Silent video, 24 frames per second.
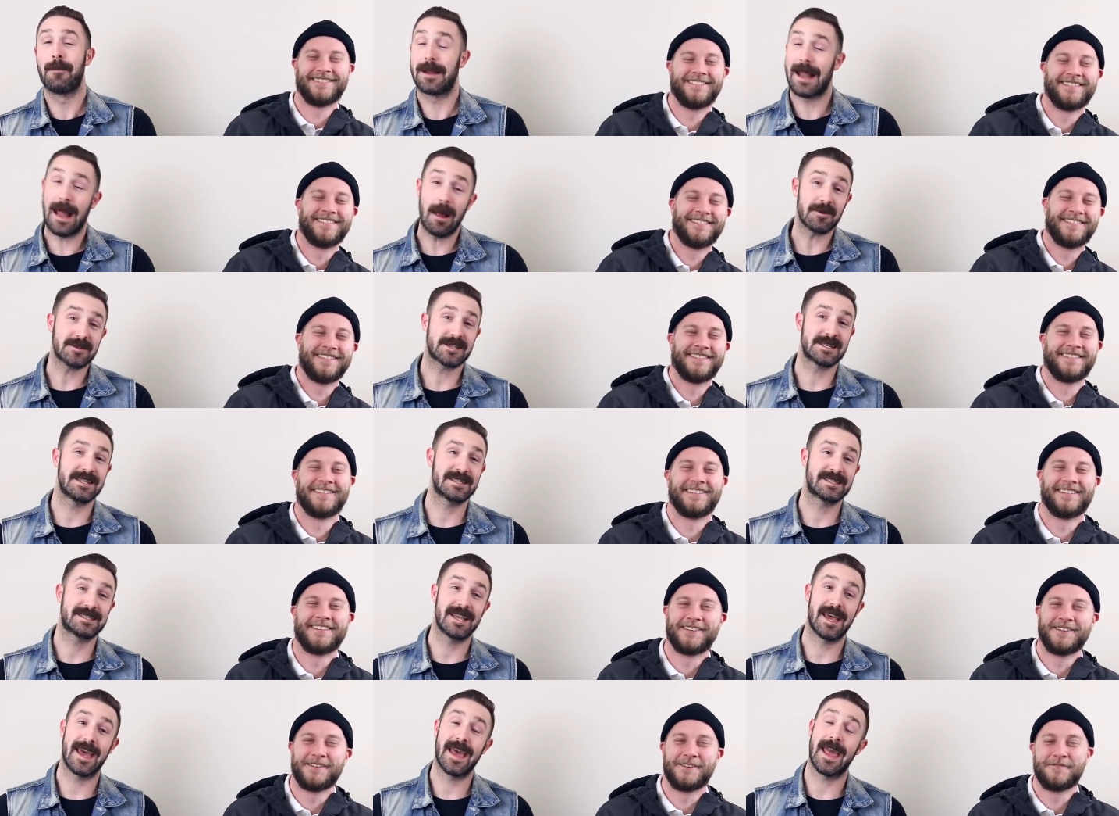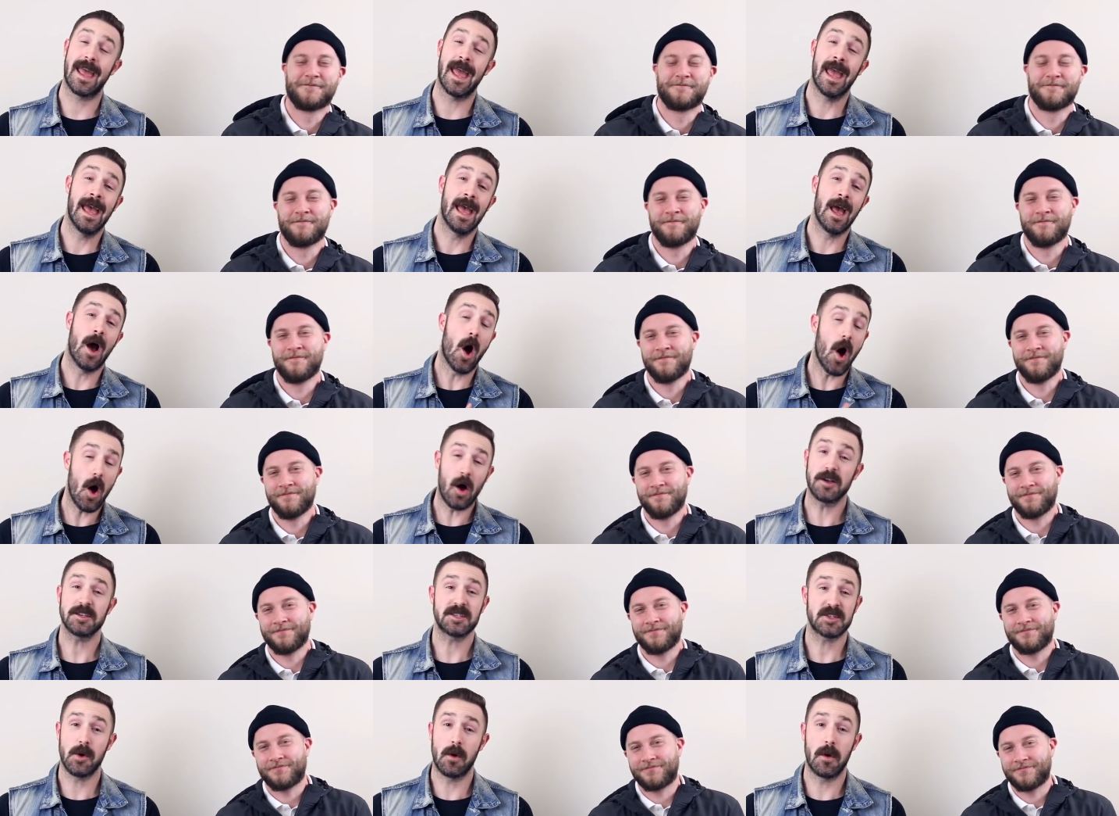Speaker 1: But I was gonna say,
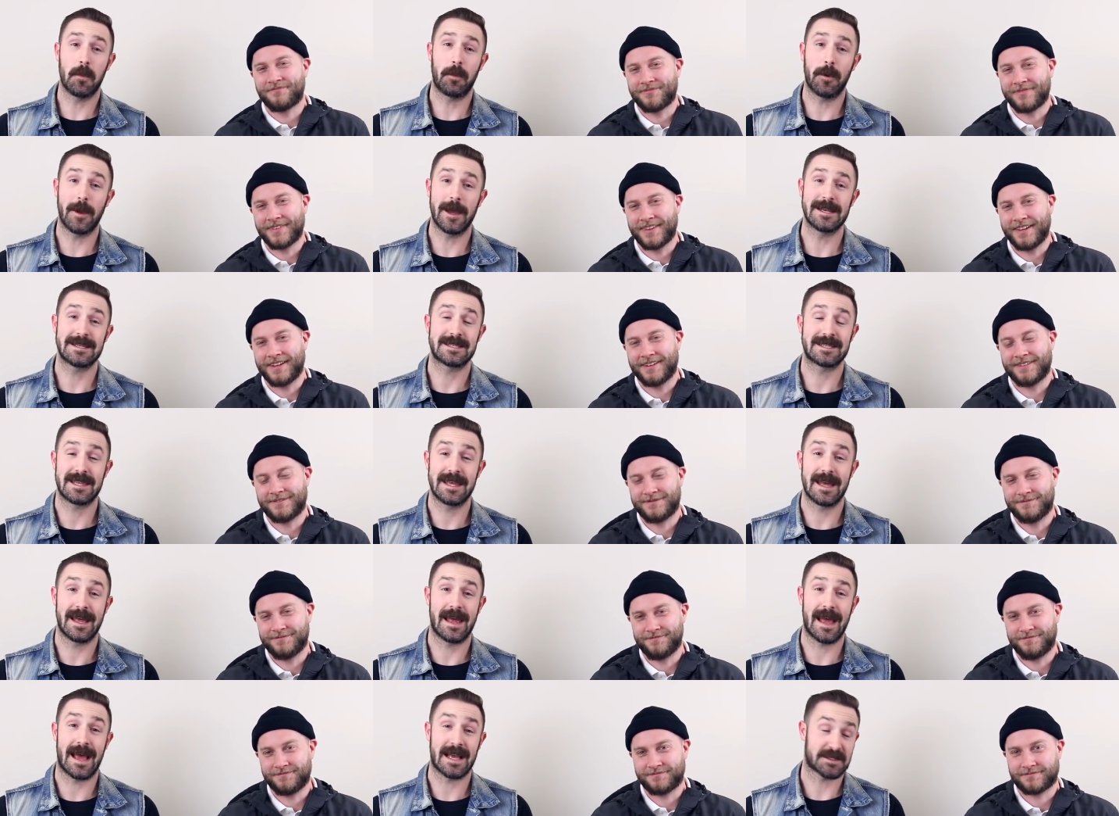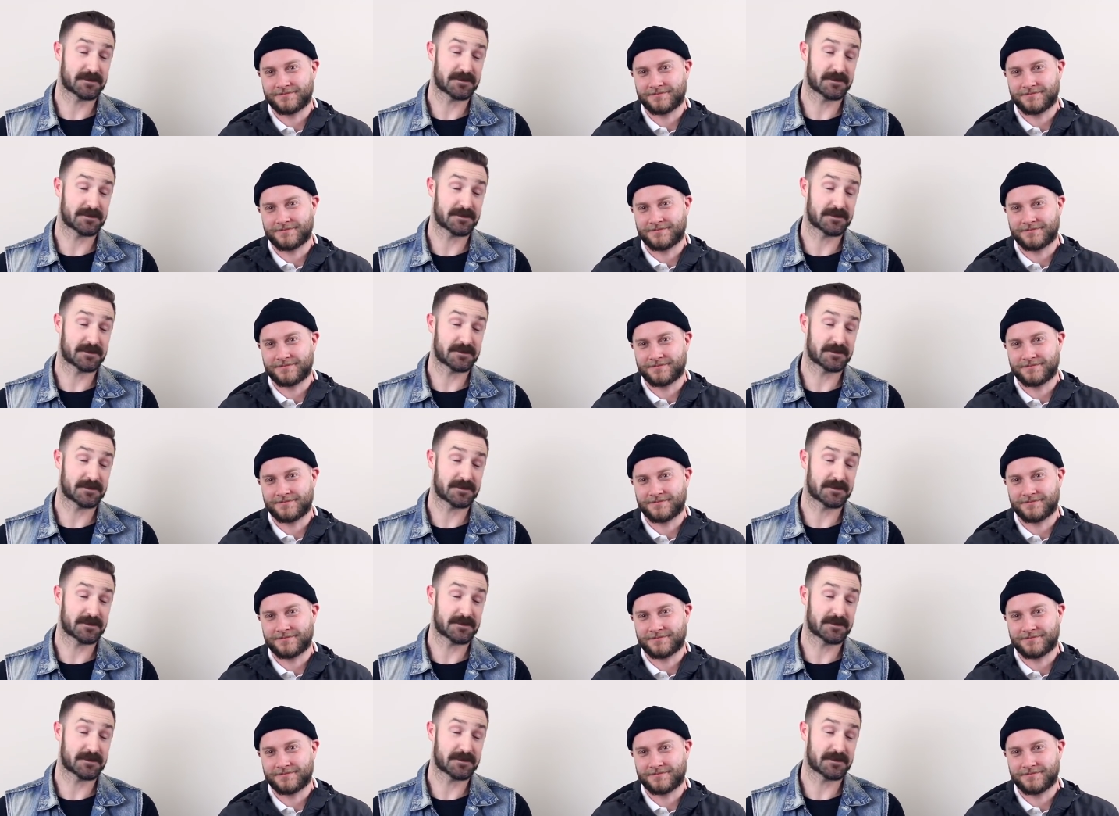also a place that,